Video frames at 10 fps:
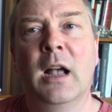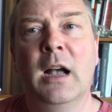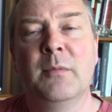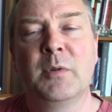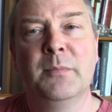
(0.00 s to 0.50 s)

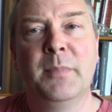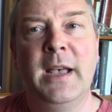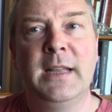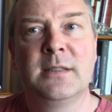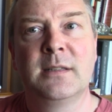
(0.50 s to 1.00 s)

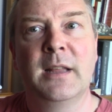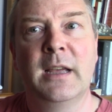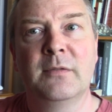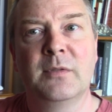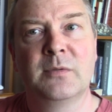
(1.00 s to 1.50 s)
compared
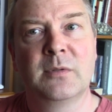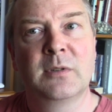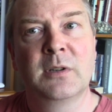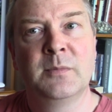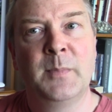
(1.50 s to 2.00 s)

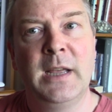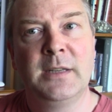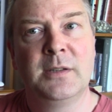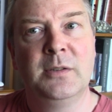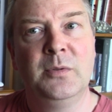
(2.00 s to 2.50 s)

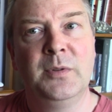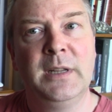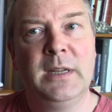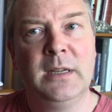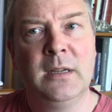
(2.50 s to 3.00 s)
to
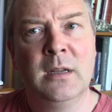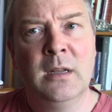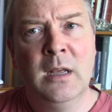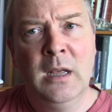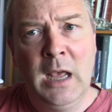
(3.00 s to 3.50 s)
the
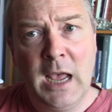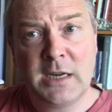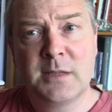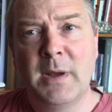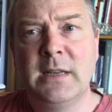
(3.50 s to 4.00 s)

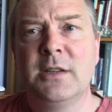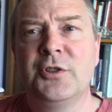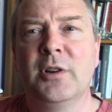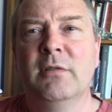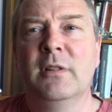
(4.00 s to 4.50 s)

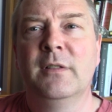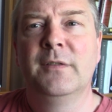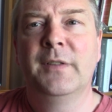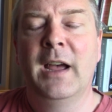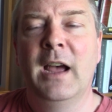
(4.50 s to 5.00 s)
expenditure
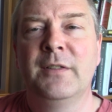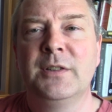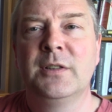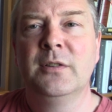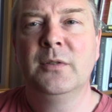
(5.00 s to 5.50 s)
of
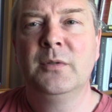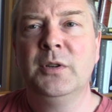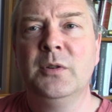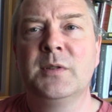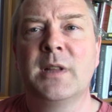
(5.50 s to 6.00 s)
having to
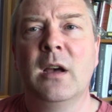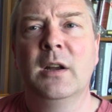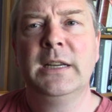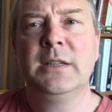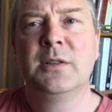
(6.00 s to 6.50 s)
use that
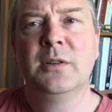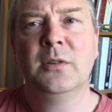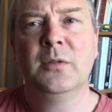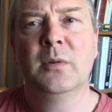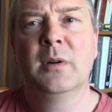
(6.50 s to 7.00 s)
honey
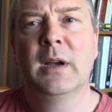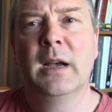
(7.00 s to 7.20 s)
to